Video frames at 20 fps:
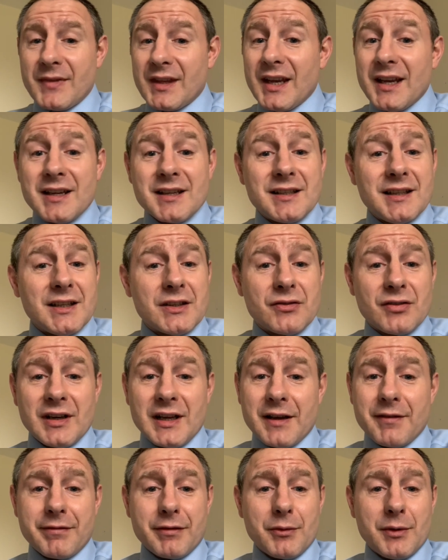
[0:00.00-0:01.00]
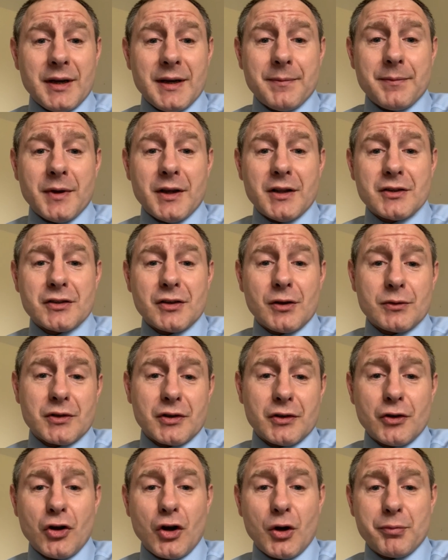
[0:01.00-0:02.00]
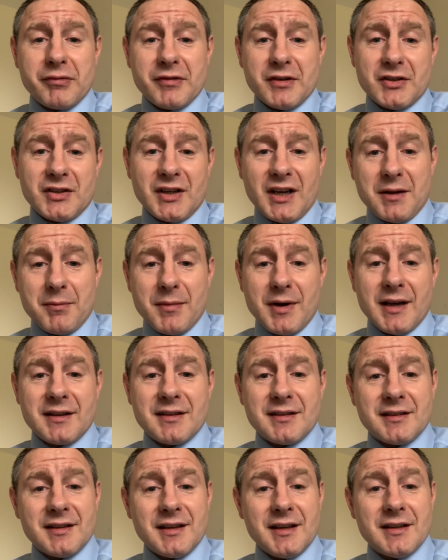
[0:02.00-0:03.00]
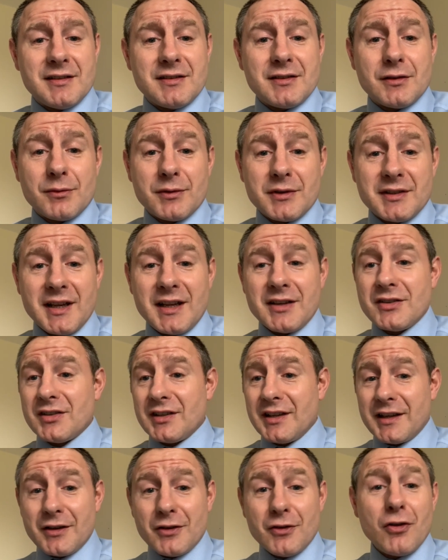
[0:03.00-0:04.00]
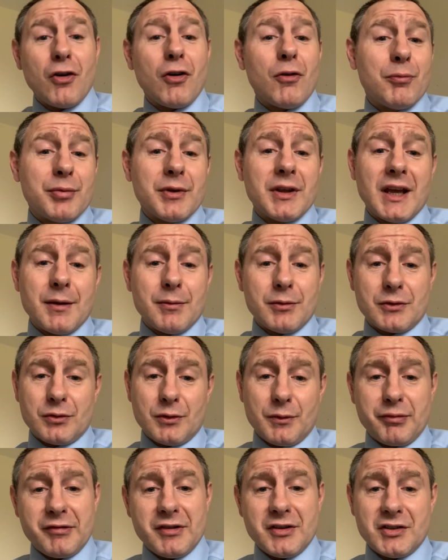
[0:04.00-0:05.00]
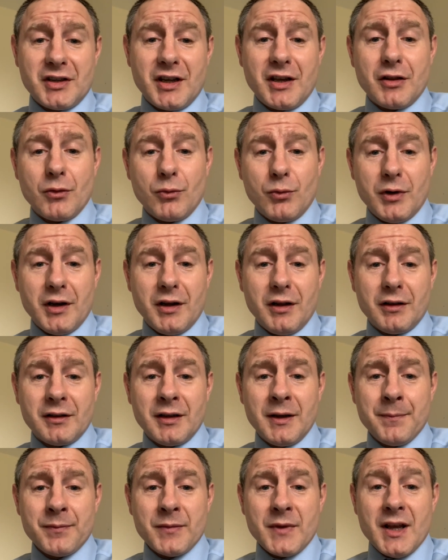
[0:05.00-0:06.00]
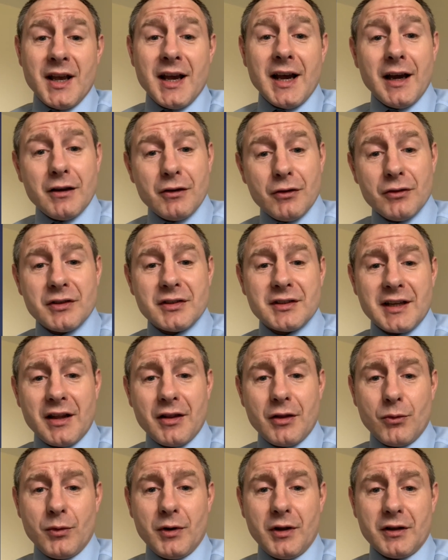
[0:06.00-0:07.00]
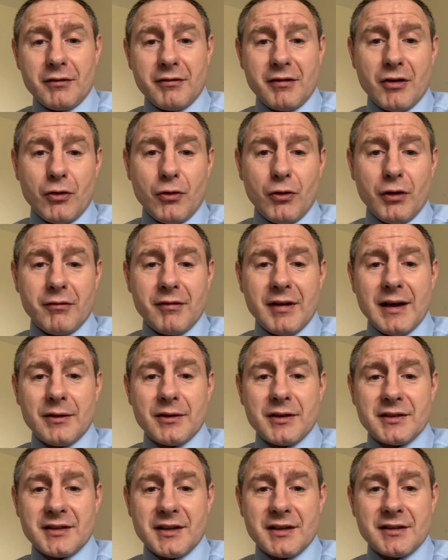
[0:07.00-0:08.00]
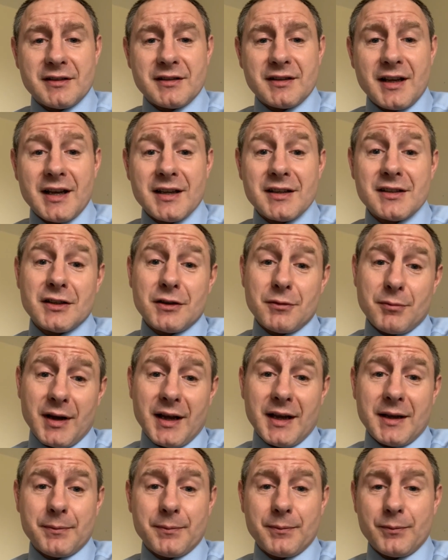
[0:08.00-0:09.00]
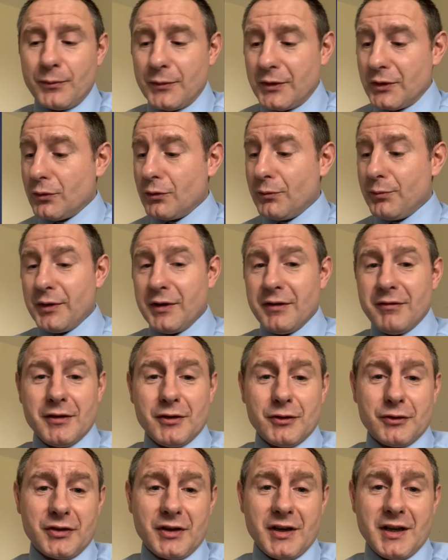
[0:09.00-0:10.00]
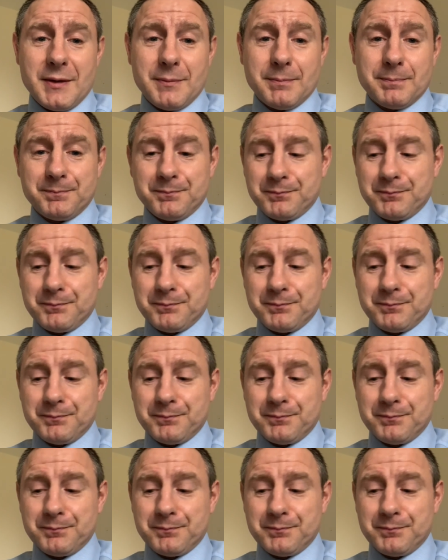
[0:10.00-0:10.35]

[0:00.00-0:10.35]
It's literally everywhere. And so to not appreciate maths is to essentially not be able to appreciate the world and understand the world all around us as you might, which would be a real shame.